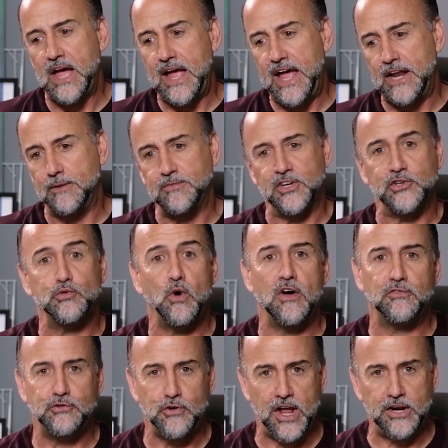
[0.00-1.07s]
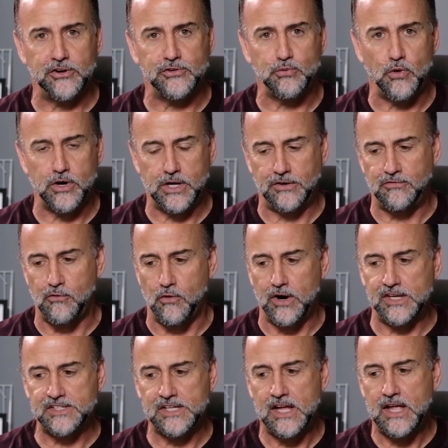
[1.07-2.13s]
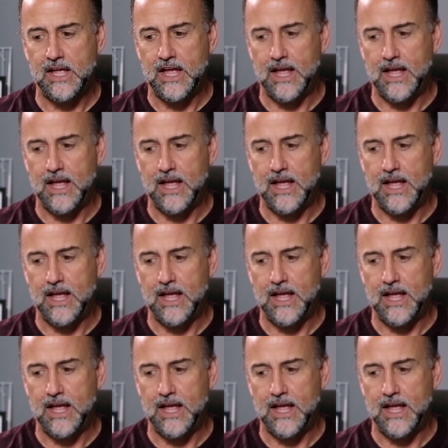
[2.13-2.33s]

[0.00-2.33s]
I had up to 12 trainers working for us.